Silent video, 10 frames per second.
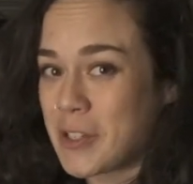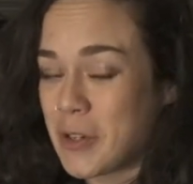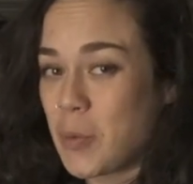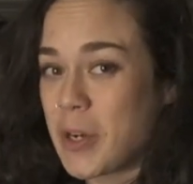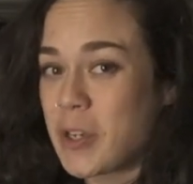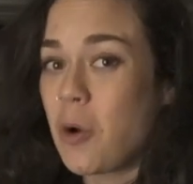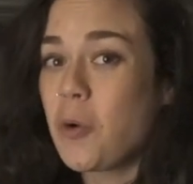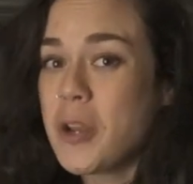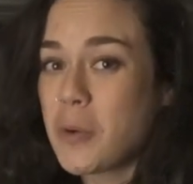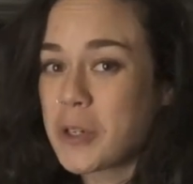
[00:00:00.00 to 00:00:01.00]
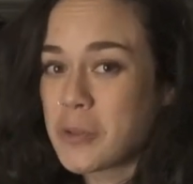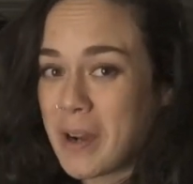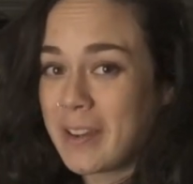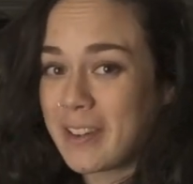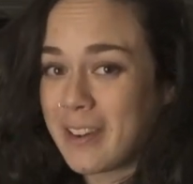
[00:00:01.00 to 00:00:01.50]
So when you only want to
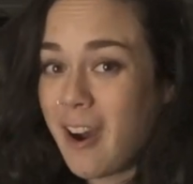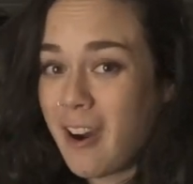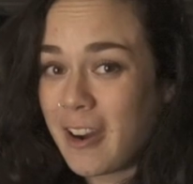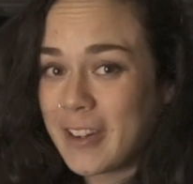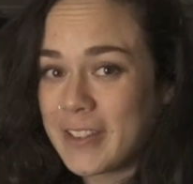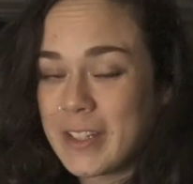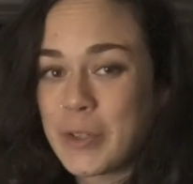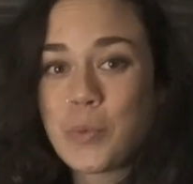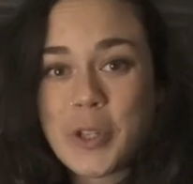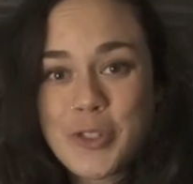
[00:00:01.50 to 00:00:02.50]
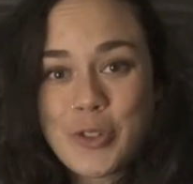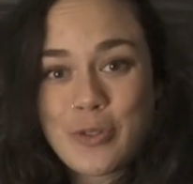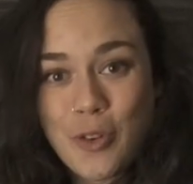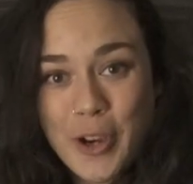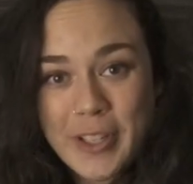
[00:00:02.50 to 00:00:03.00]
buy a car, then you want to
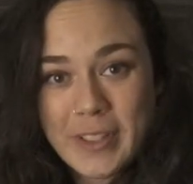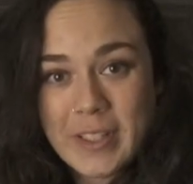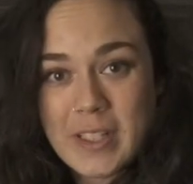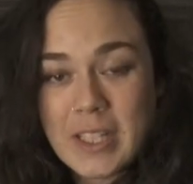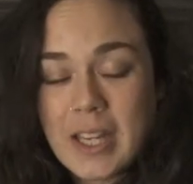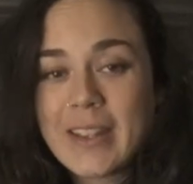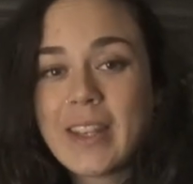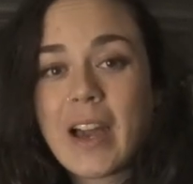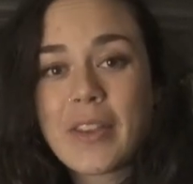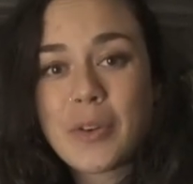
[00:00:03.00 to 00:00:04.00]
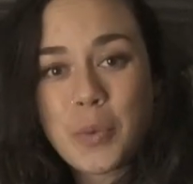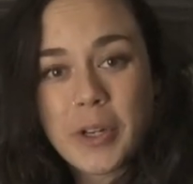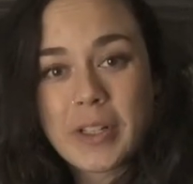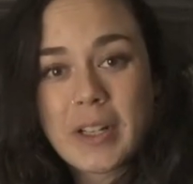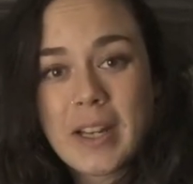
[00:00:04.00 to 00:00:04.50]
avoid this. And the other
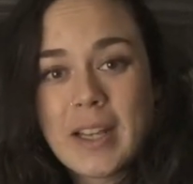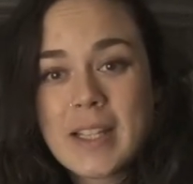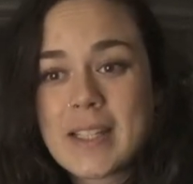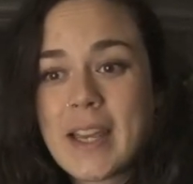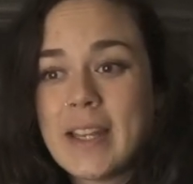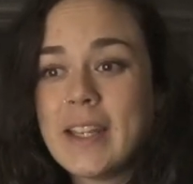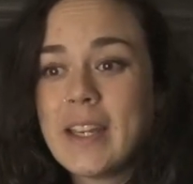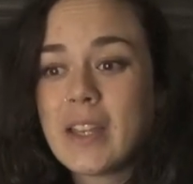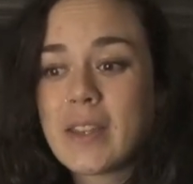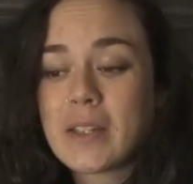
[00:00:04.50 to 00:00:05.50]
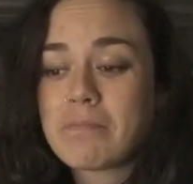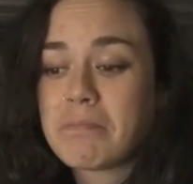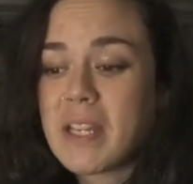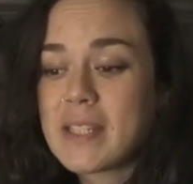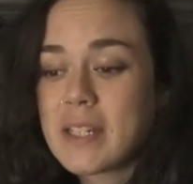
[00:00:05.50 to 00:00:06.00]
one is a NIE that
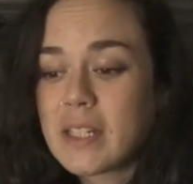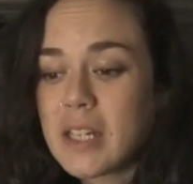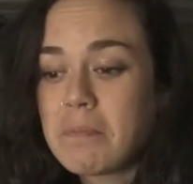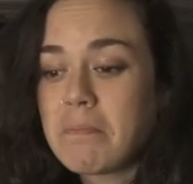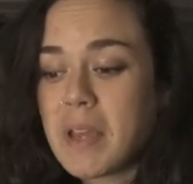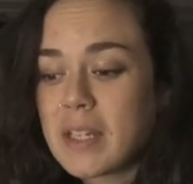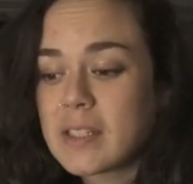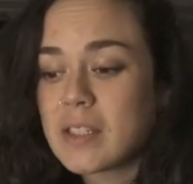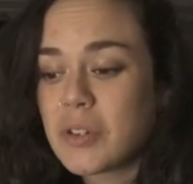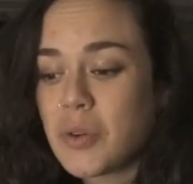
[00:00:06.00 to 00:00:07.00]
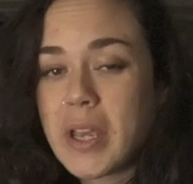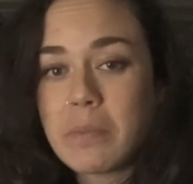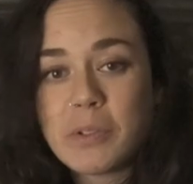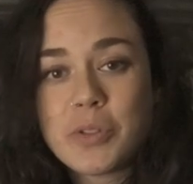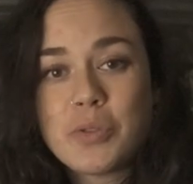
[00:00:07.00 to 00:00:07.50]
basically makes you
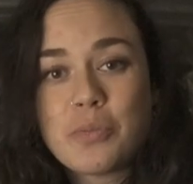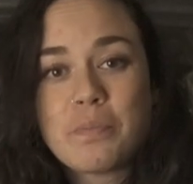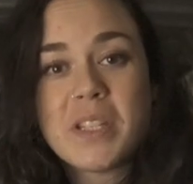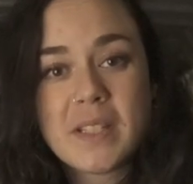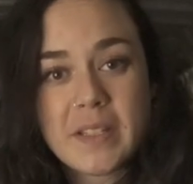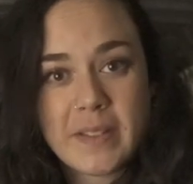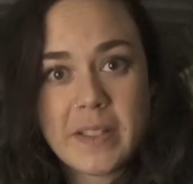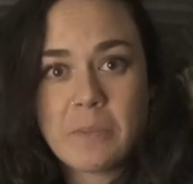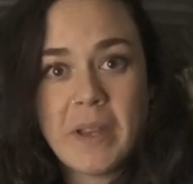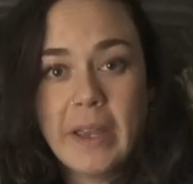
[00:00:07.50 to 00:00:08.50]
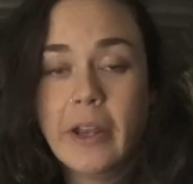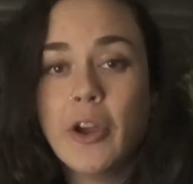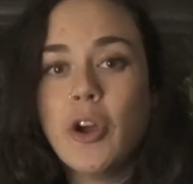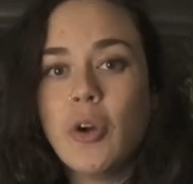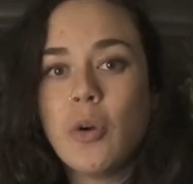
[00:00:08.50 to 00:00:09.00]
able to do business in Spain,
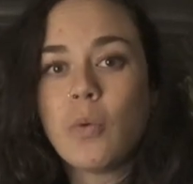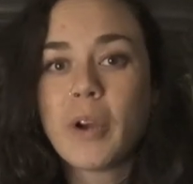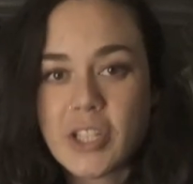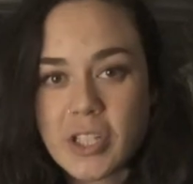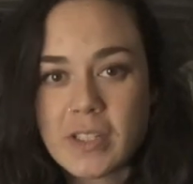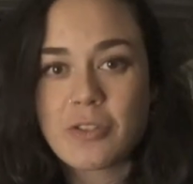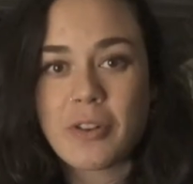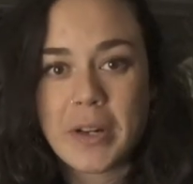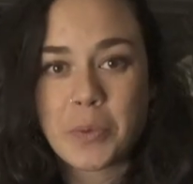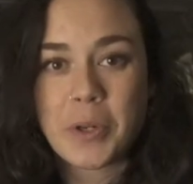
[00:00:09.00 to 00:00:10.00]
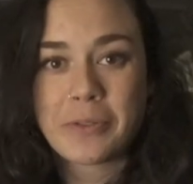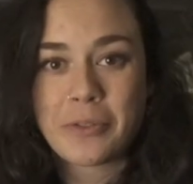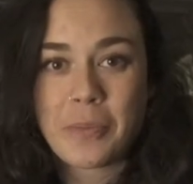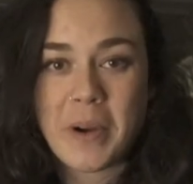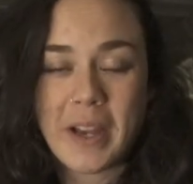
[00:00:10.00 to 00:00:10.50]
which is the right one
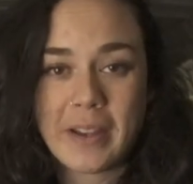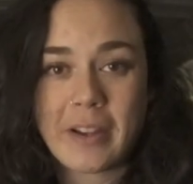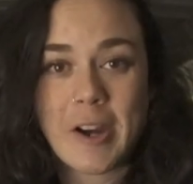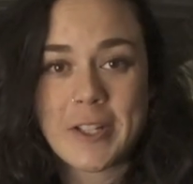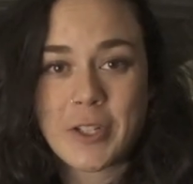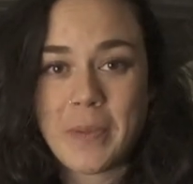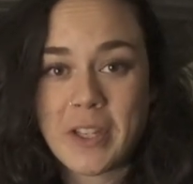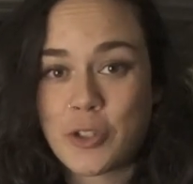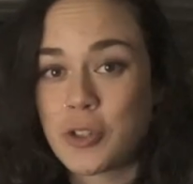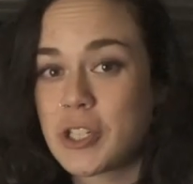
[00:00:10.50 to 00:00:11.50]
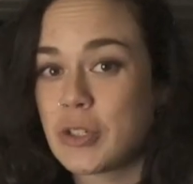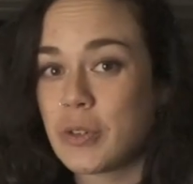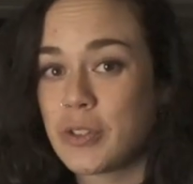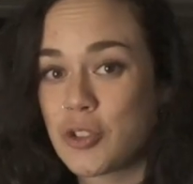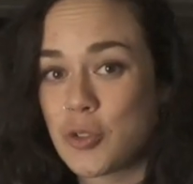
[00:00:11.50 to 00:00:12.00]
for buying a car. So make sure
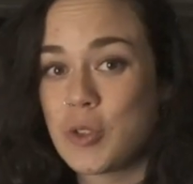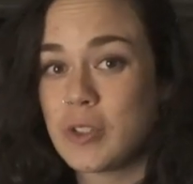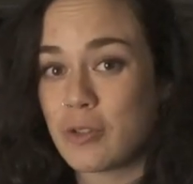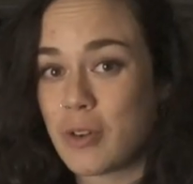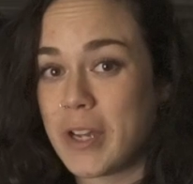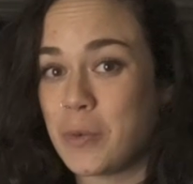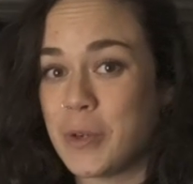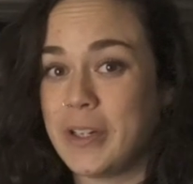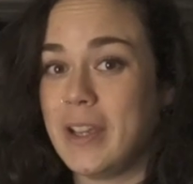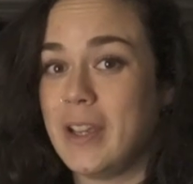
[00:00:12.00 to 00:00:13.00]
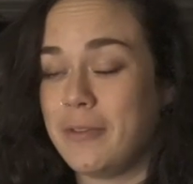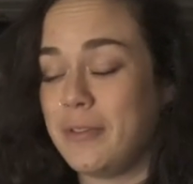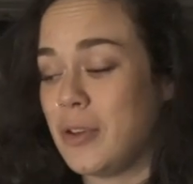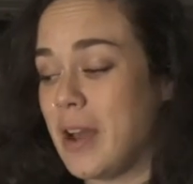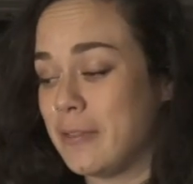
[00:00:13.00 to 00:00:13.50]
to choose the right one
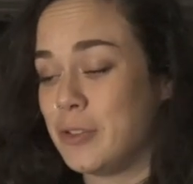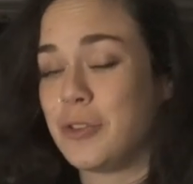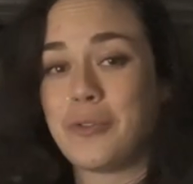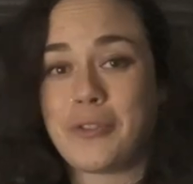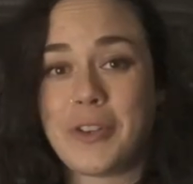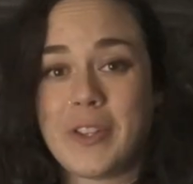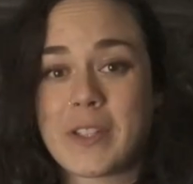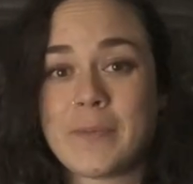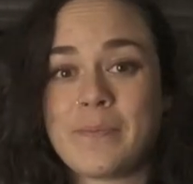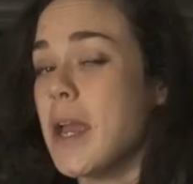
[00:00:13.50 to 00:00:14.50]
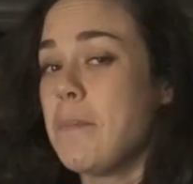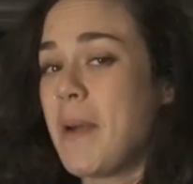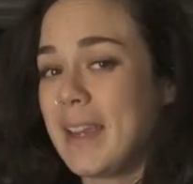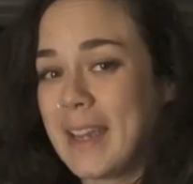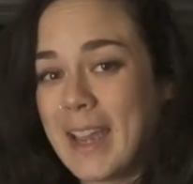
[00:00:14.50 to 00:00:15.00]
if you have to go for this. In
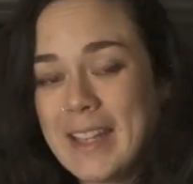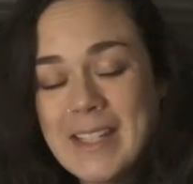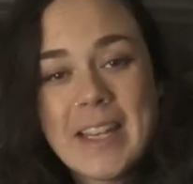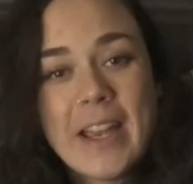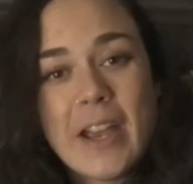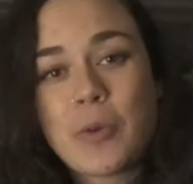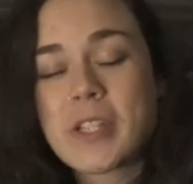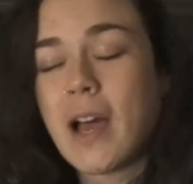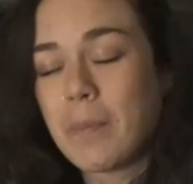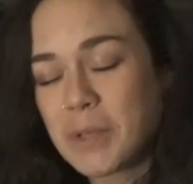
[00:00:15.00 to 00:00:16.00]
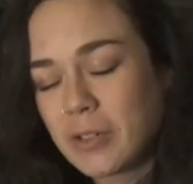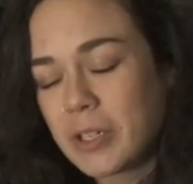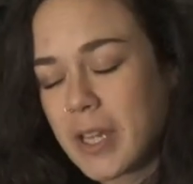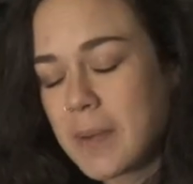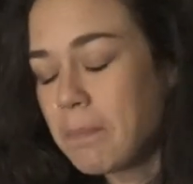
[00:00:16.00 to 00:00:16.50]
my case, it was
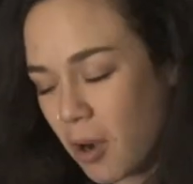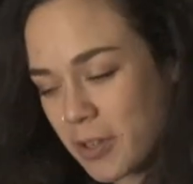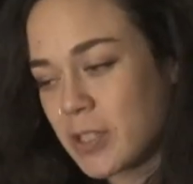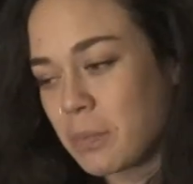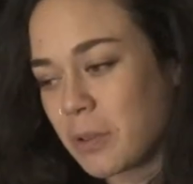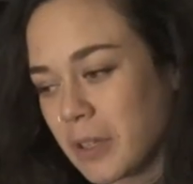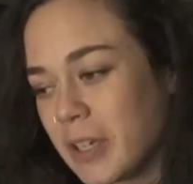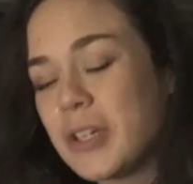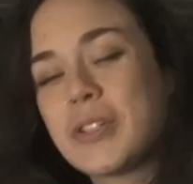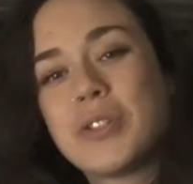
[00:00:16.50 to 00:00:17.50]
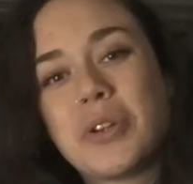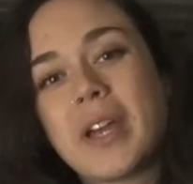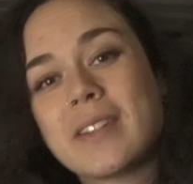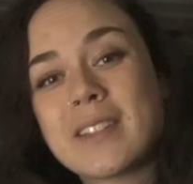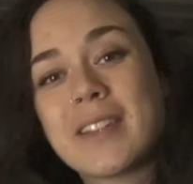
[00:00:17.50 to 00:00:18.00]
absolutely impossible to
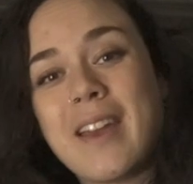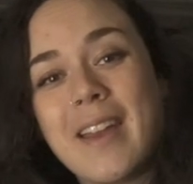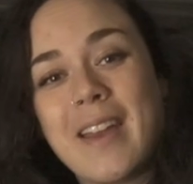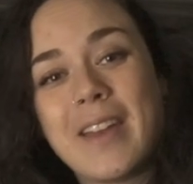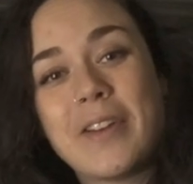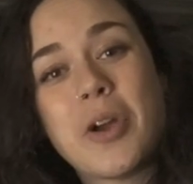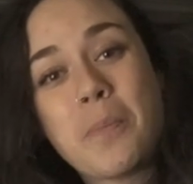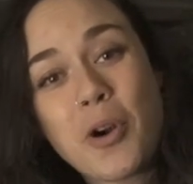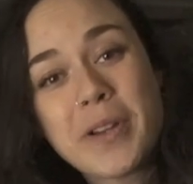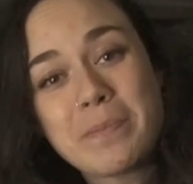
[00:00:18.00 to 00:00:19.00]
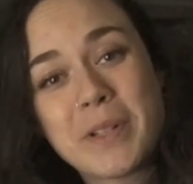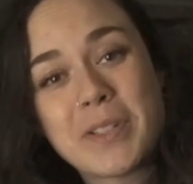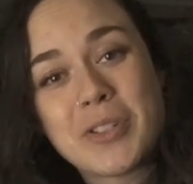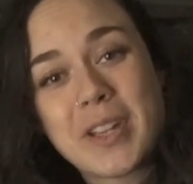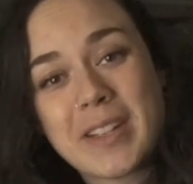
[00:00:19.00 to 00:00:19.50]
get an
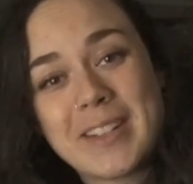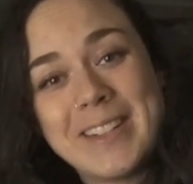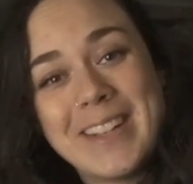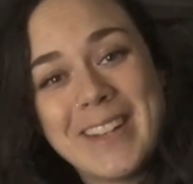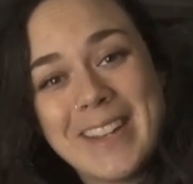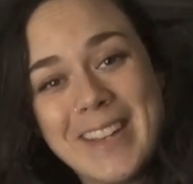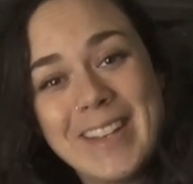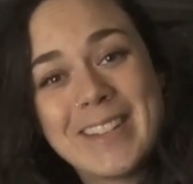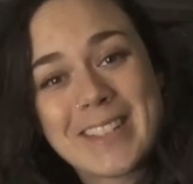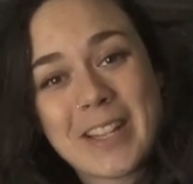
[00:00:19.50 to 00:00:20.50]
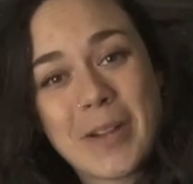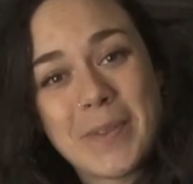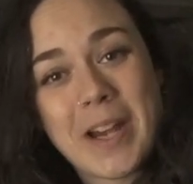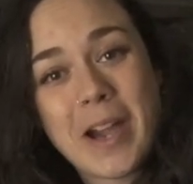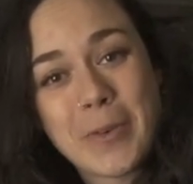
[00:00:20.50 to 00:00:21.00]
appointment to get a NIE in the time
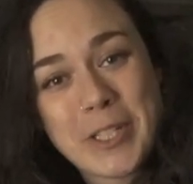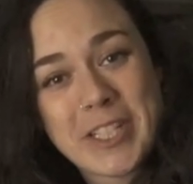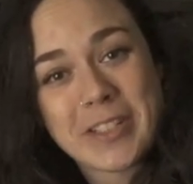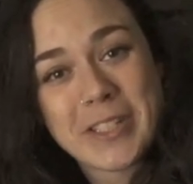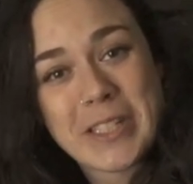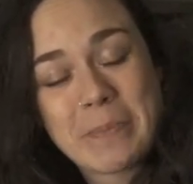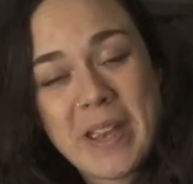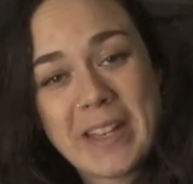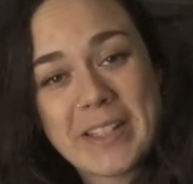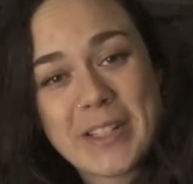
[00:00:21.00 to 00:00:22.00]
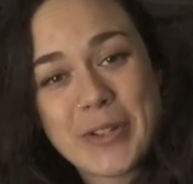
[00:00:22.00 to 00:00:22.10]
that I was still in Spain.